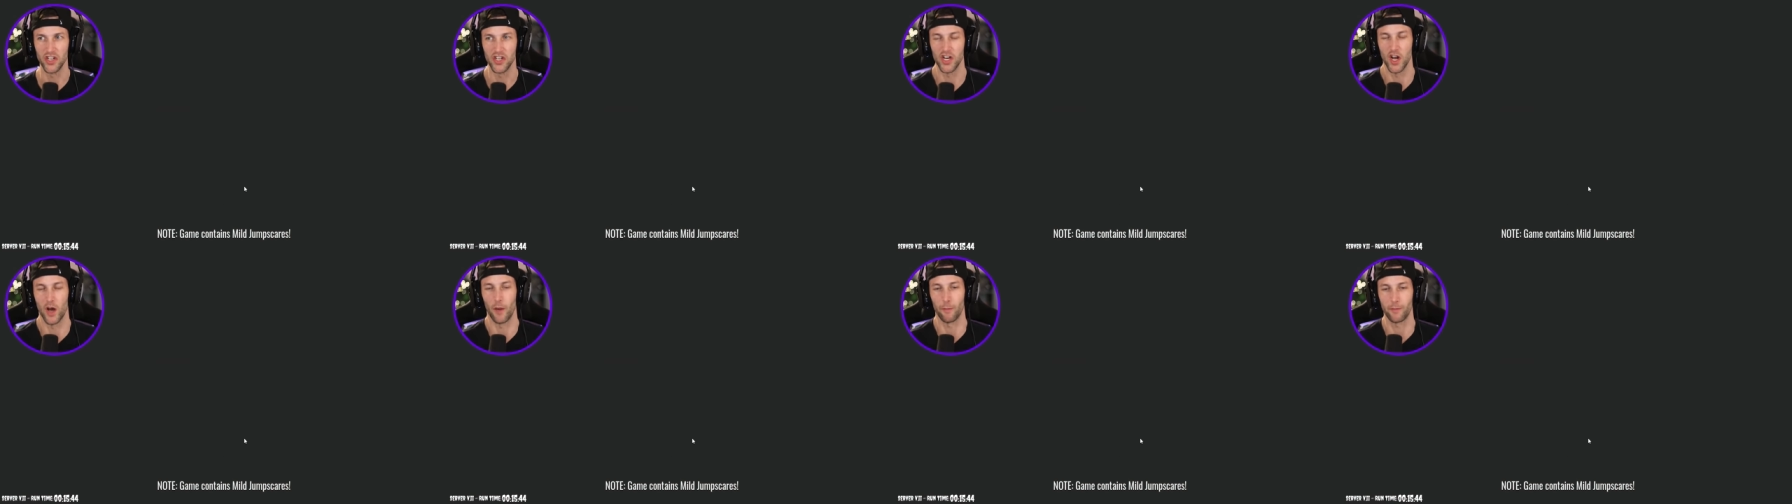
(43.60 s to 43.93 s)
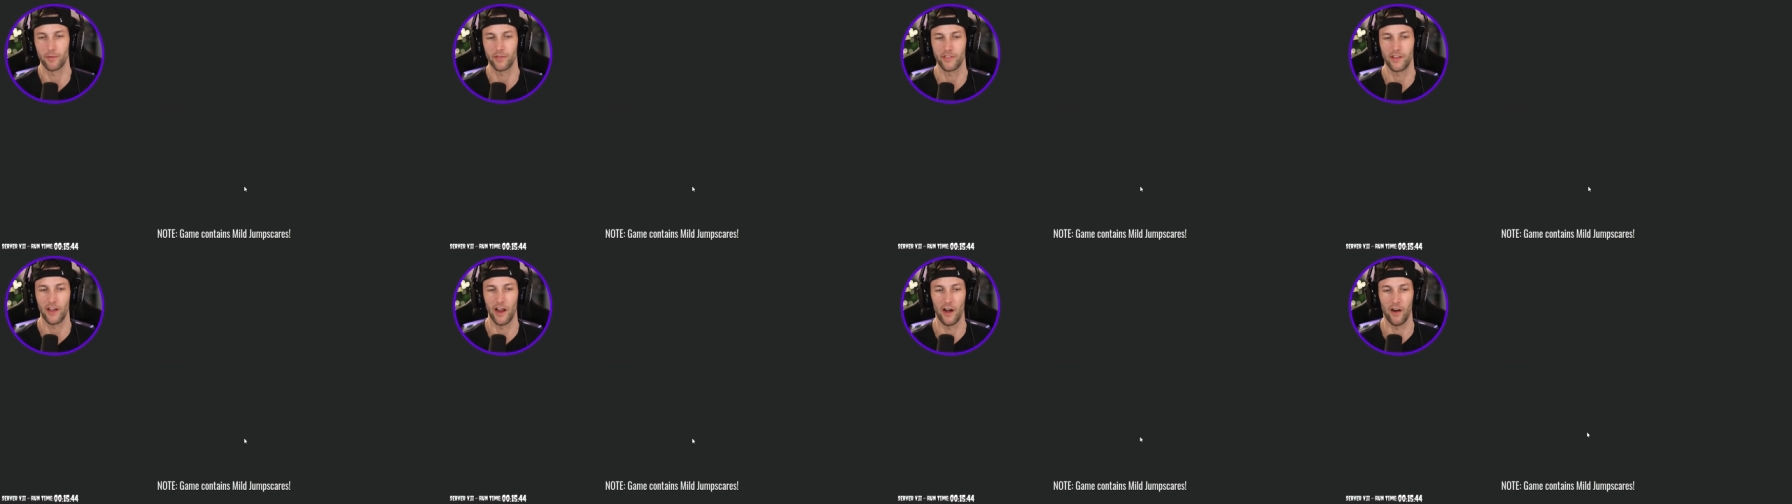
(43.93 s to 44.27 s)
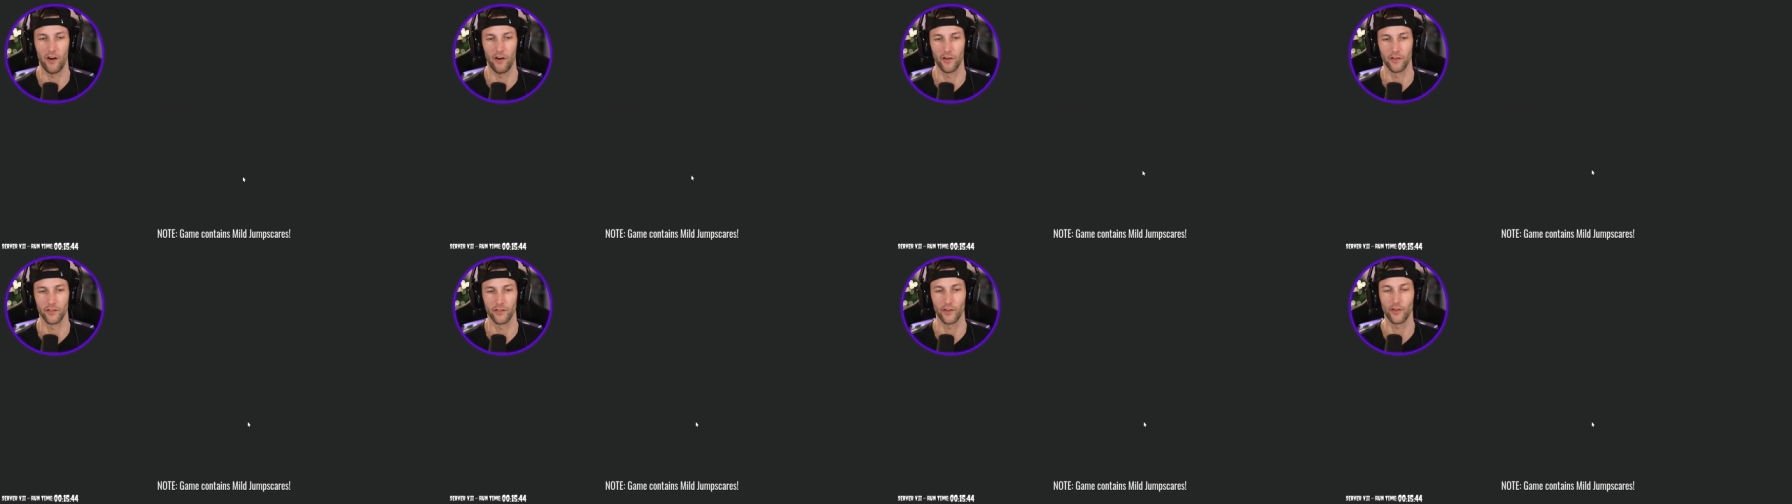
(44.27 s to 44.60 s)
jump
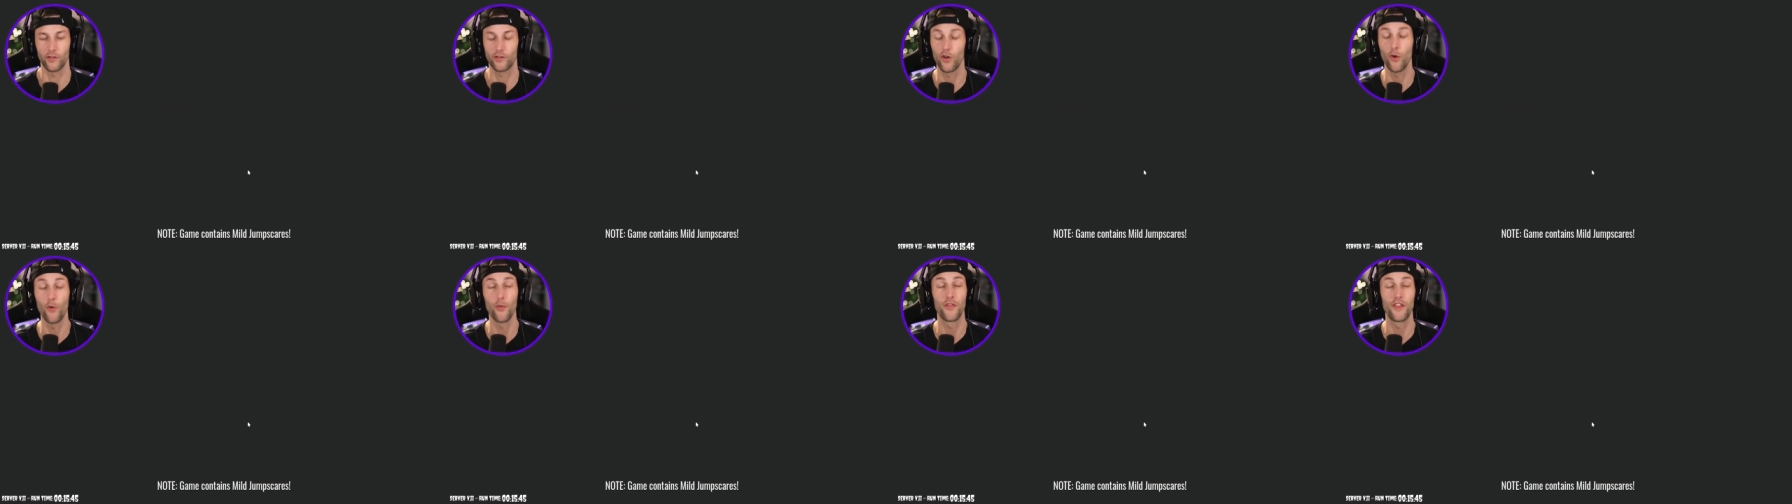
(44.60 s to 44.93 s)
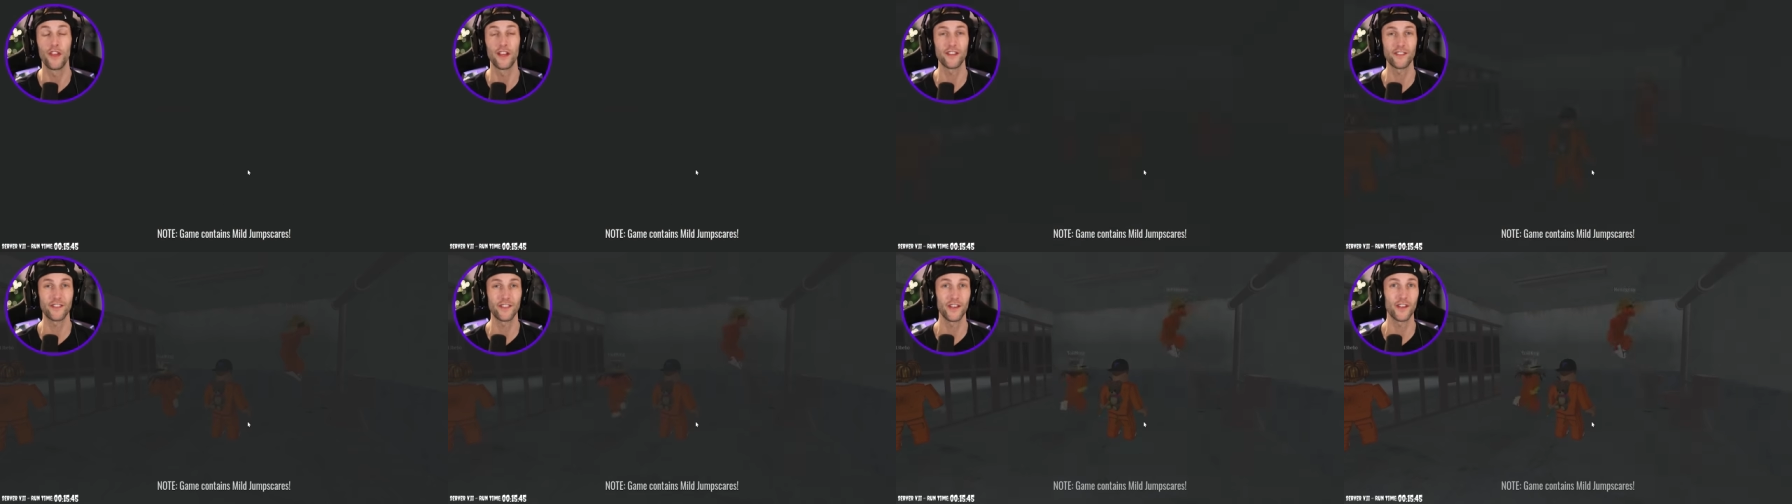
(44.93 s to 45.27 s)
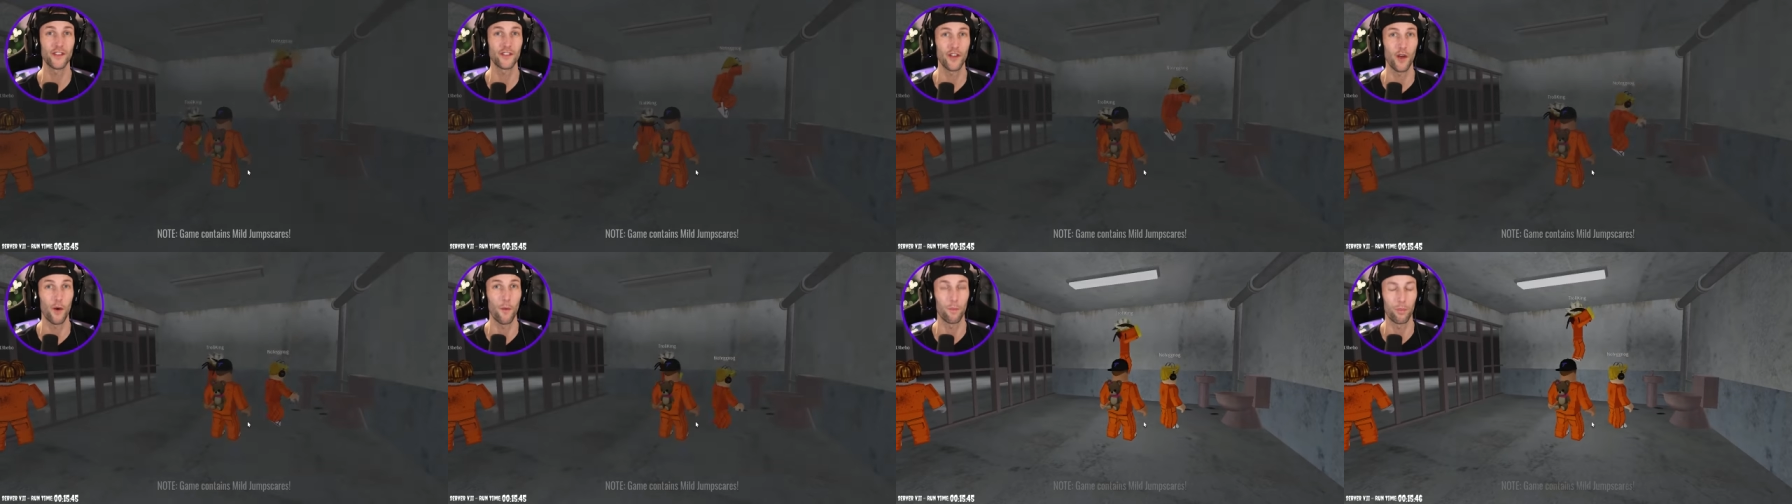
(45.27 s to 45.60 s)
scares. So this
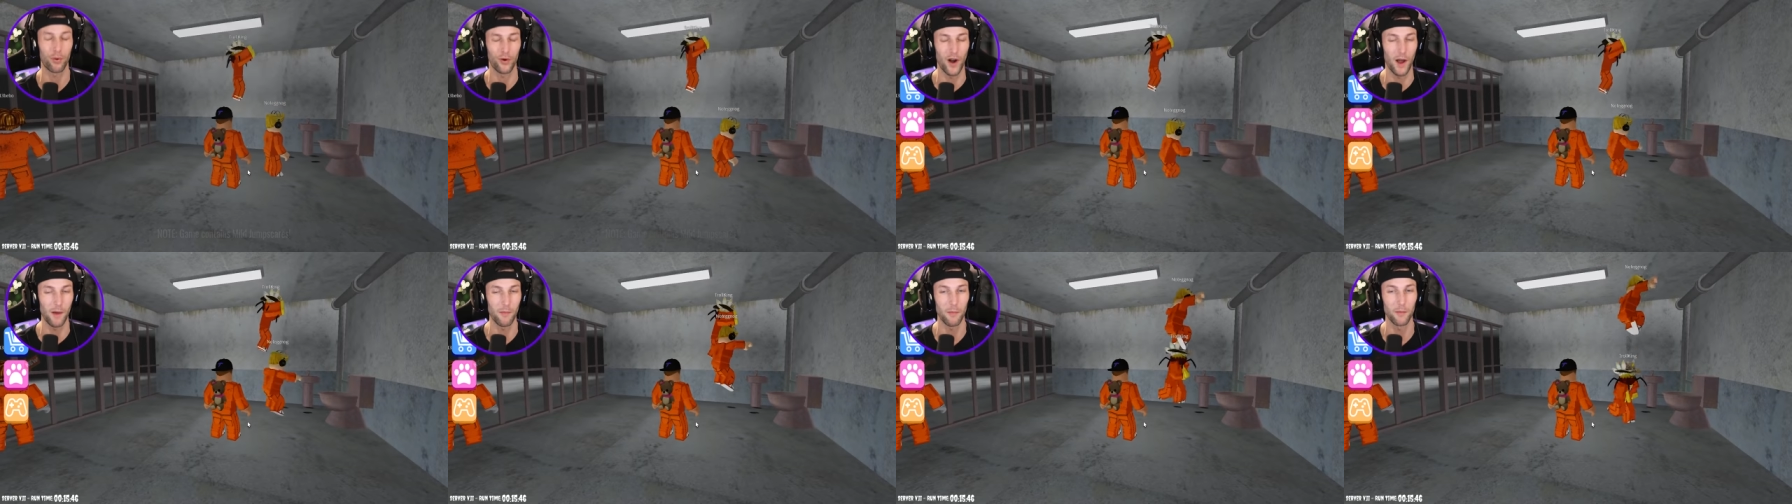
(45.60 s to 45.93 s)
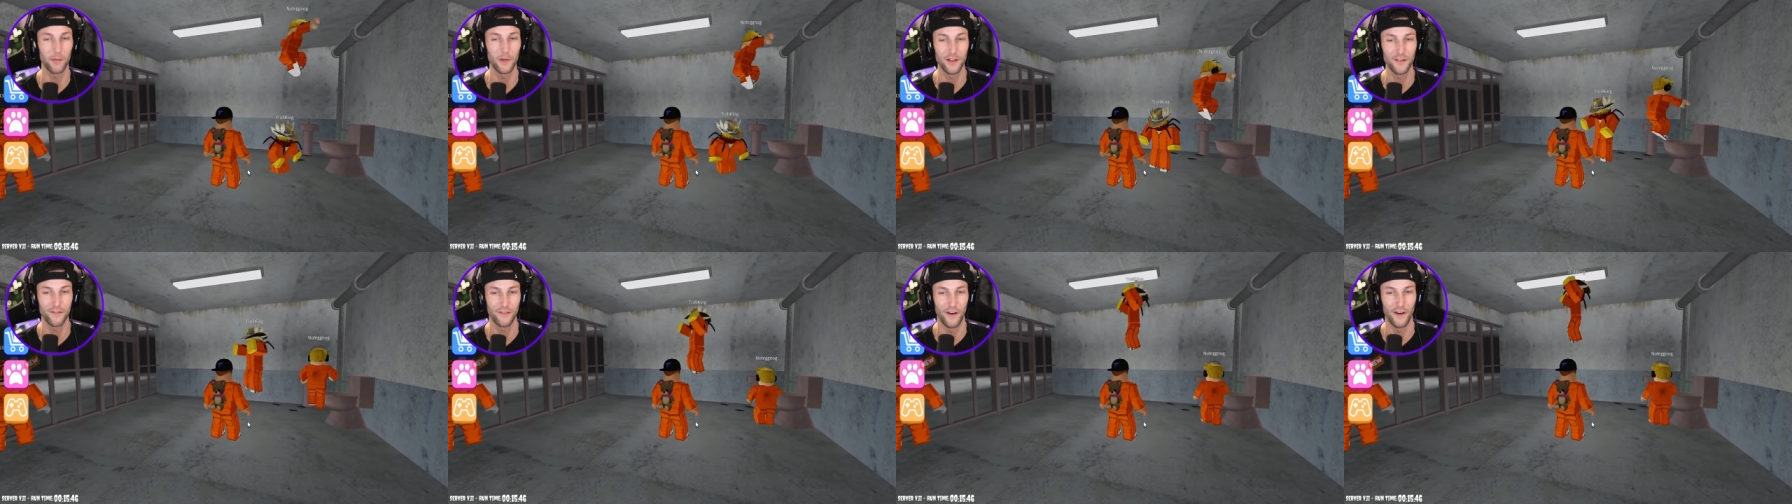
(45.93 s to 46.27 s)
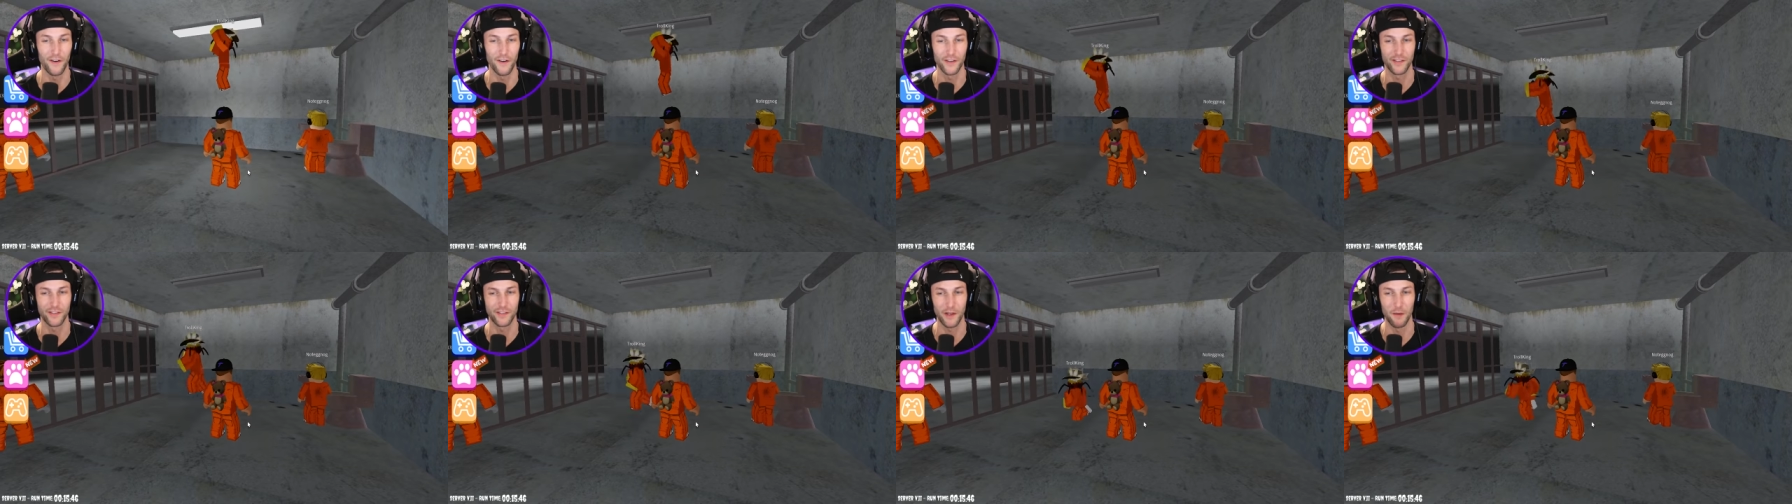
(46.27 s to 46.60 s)
is probably
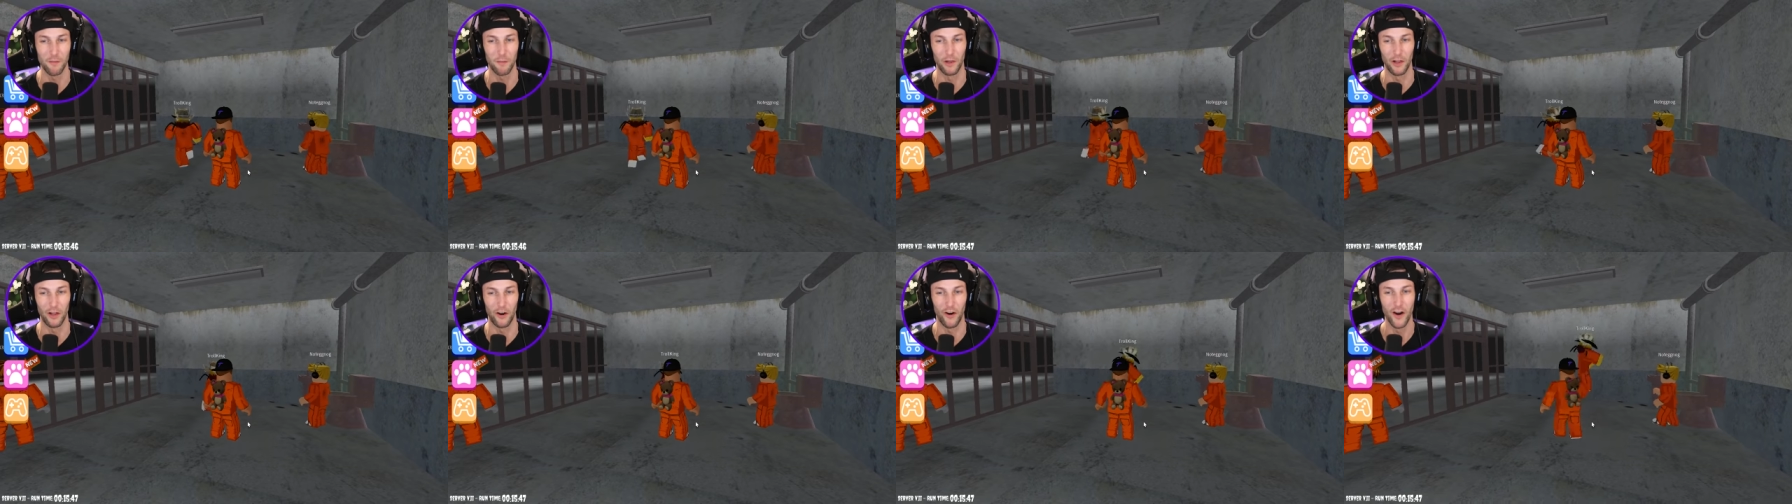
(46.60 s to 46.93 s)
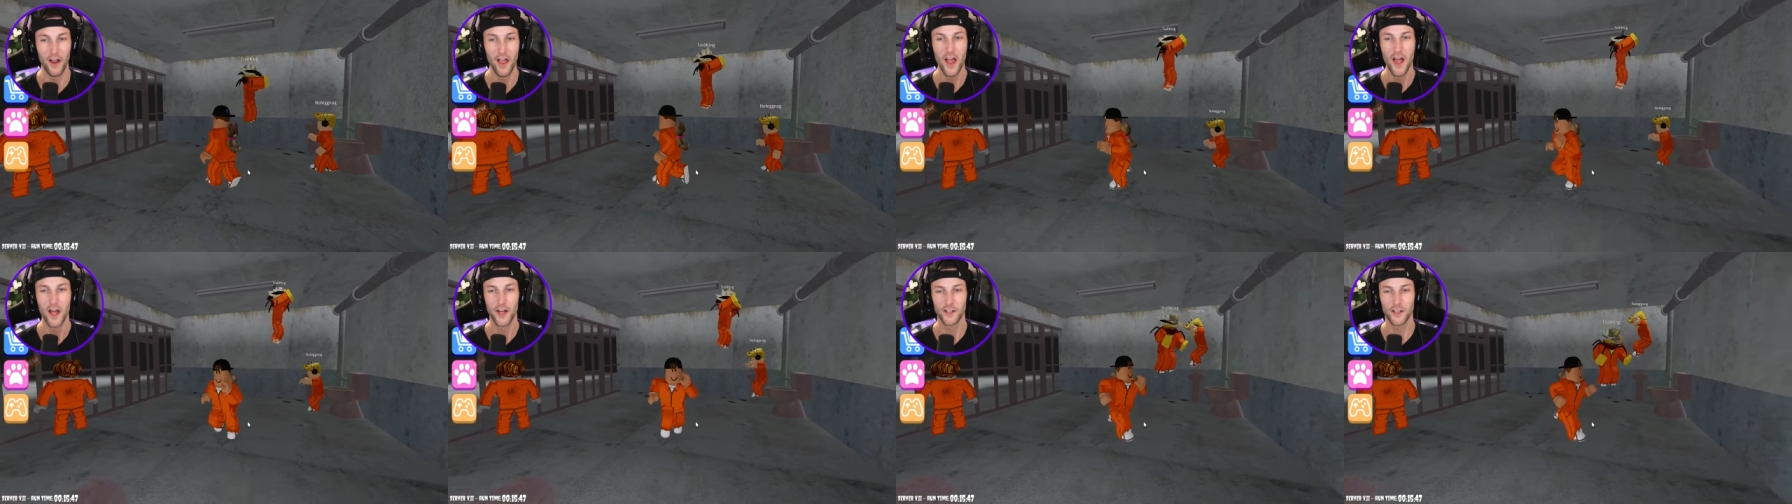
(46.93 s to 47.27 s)
very similar